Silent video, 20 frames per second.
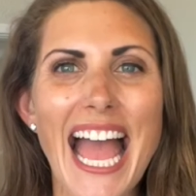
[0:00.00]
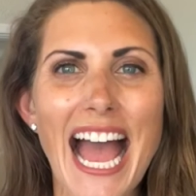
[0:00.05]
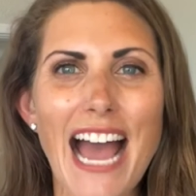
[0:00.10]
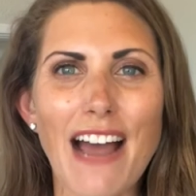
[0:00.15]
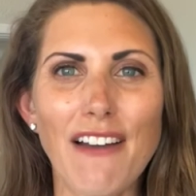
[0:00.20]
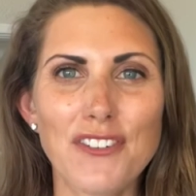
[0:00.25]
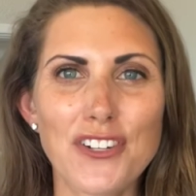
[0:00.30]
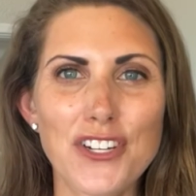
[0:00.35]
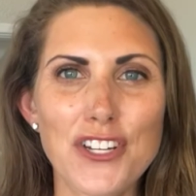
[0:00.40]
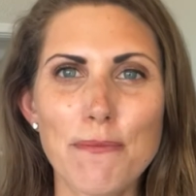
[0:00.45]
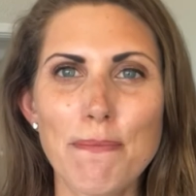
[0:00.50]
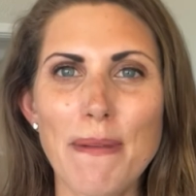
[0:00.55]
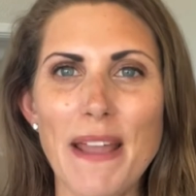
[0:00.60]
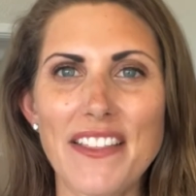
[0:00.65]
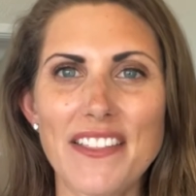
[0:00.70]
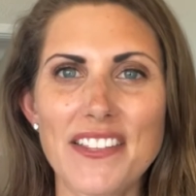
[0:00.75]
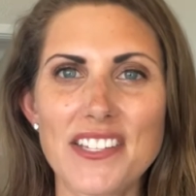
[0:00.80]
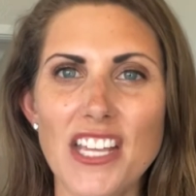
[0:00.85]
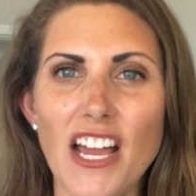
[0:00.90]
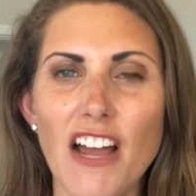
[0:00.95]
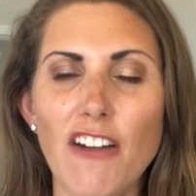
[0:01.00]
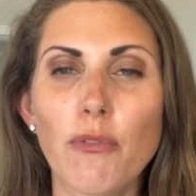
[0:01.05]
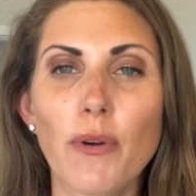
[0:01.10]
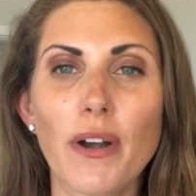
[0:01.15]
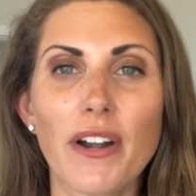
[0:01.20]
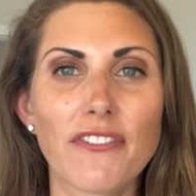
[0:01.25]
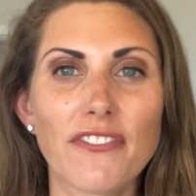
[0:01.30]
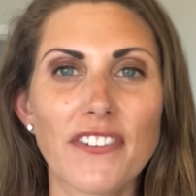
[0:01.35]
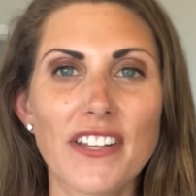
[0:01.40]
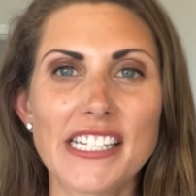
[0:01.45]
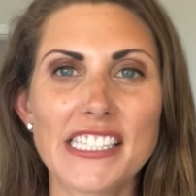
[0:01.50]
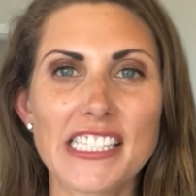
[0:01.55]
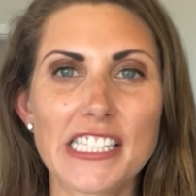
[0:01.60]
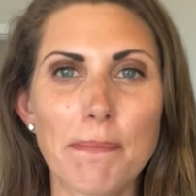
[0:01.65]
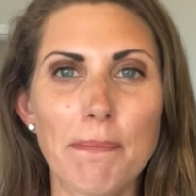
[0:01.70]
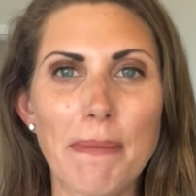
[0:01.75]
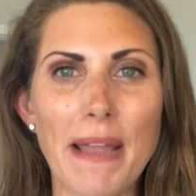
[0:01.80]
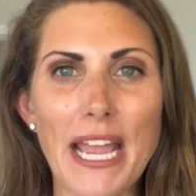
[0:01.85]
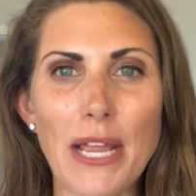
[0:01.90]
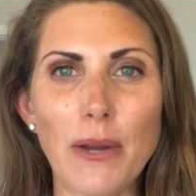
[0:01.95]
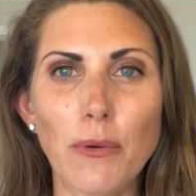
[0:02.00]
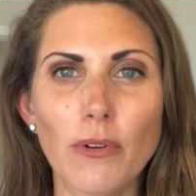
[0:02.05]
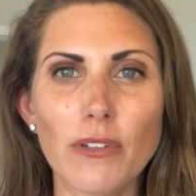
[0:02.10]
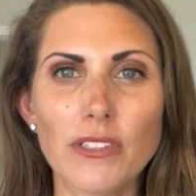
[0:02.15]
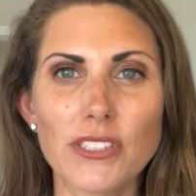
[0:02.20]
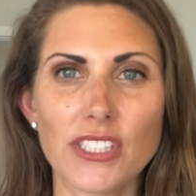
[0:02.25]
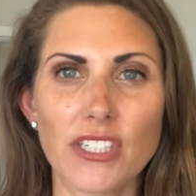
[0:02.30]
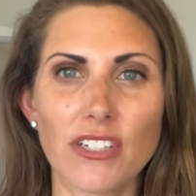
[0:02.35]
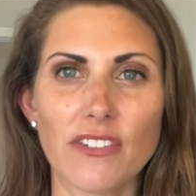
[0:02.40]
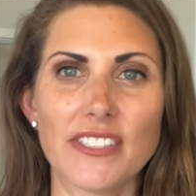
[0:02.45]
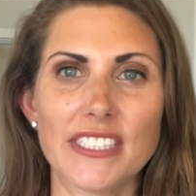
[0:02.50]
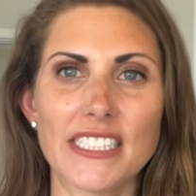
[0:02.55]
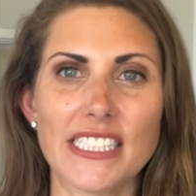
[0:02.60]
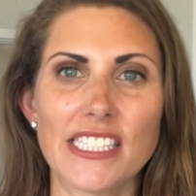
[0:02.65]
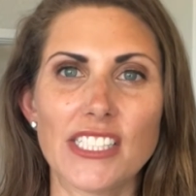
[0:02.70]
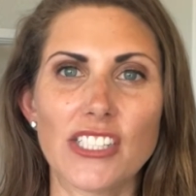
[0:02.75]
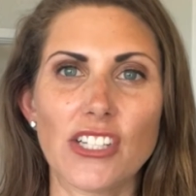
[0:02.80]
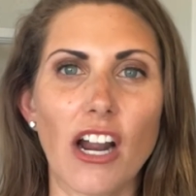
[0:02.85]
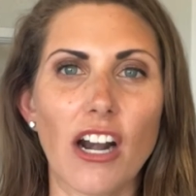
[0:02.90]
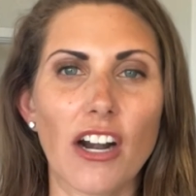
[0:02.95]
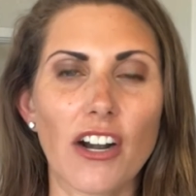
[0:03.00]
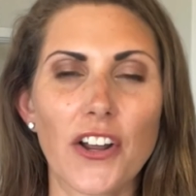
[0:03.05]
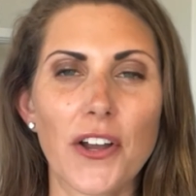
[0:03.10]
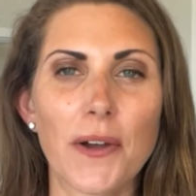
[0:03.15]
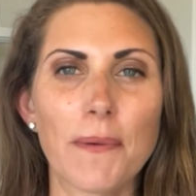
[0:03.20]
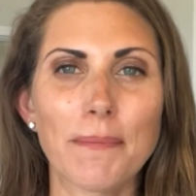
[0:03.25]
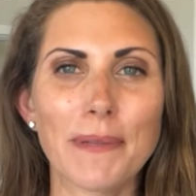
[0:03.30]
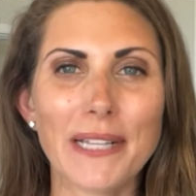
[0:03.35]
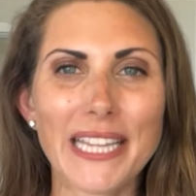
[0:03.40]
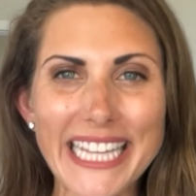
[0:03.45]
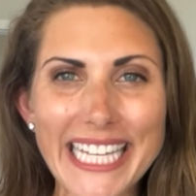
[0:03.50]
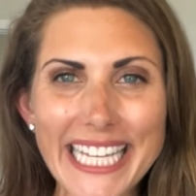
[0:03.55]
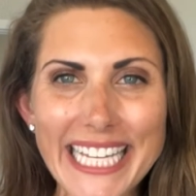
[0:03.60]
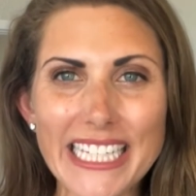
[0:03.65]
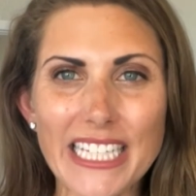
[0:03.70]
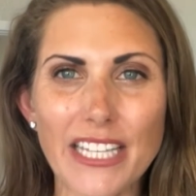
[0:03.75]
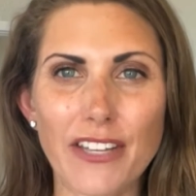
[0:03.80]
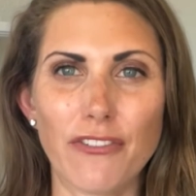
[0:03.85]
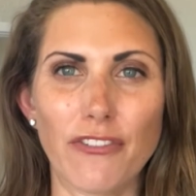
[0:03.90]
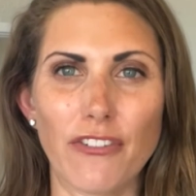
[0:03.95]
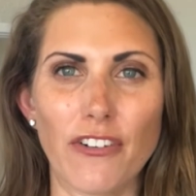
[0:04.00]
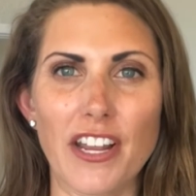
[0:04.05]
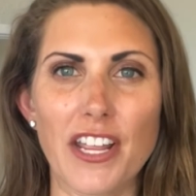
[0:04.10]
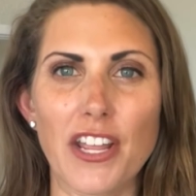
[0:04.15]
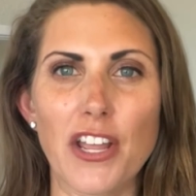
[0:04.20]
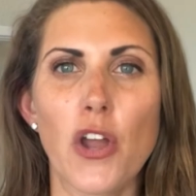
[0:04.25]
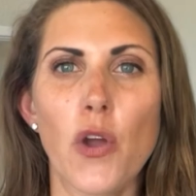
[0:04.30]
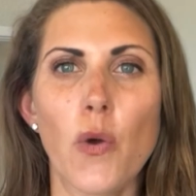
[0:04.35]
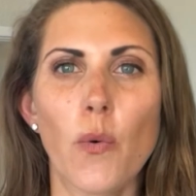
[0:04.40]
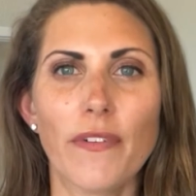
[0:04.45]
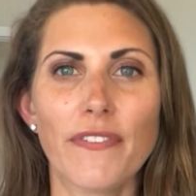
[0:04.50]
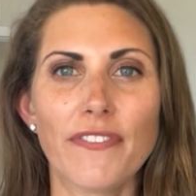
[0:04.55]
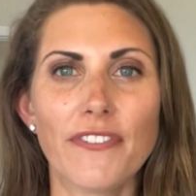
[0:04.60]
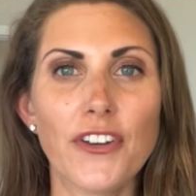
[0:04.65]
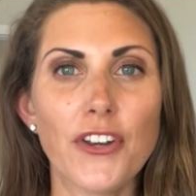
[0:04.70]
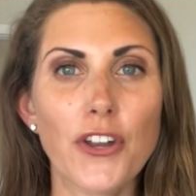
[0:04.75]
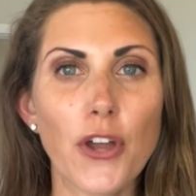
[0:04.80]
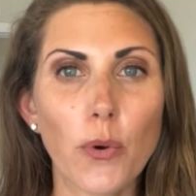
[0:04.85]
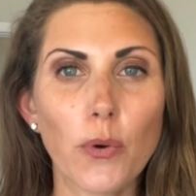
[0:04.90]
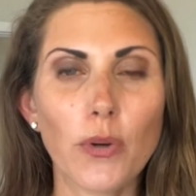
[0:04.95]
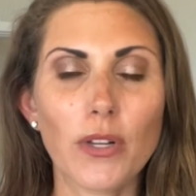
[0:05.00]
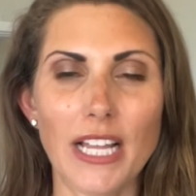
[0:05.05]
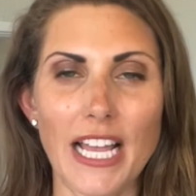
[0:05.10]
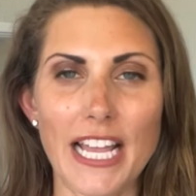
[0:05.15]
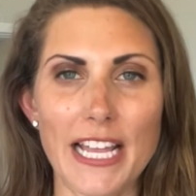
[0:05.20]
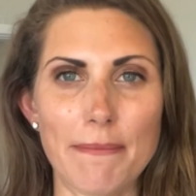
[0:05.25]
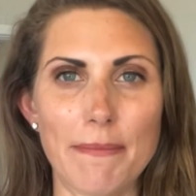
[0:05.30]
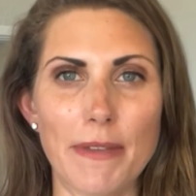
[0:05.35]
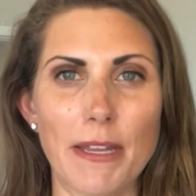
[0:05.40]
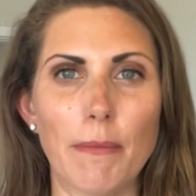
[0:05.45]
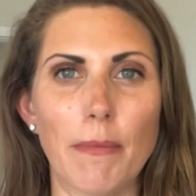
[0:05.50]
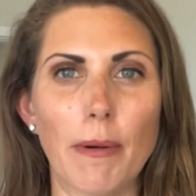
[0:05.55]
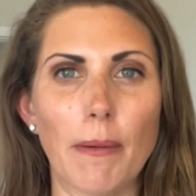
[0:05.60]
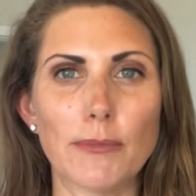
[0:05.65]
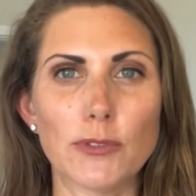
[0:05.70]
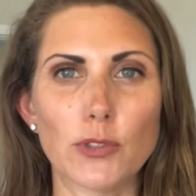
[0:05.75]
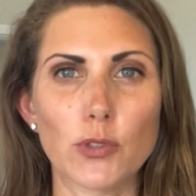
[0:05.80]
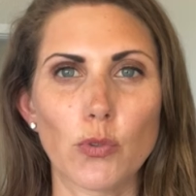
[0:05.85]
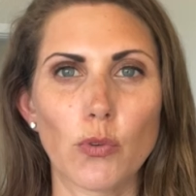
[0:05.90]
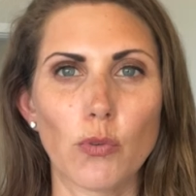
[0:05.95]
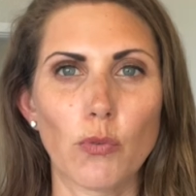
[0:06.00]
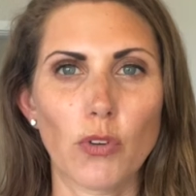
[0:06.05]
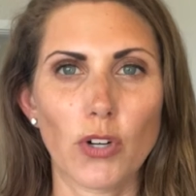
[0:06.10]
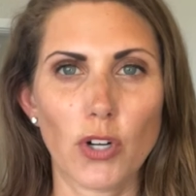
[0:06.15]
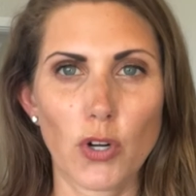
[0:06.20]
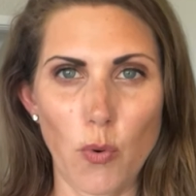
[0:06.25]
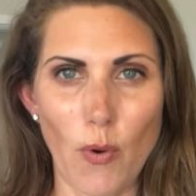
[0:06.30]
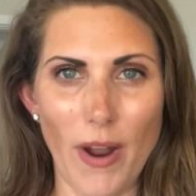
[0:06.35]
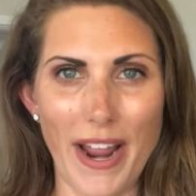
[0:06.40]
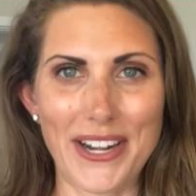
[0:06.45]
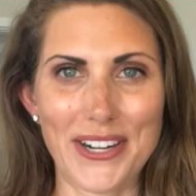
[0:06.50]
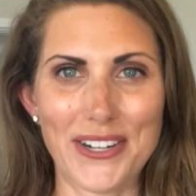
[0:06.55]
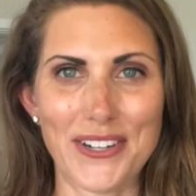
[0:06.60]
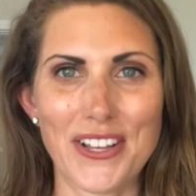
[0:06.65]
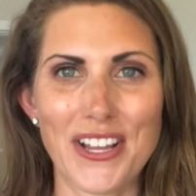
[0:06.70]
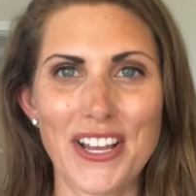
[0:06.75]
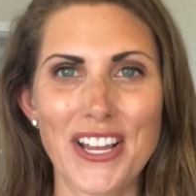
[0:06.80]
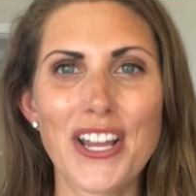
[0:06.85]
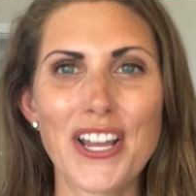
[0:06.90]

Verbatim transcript: After you pay the software fees, the payroll services are completely free with no client minimums required.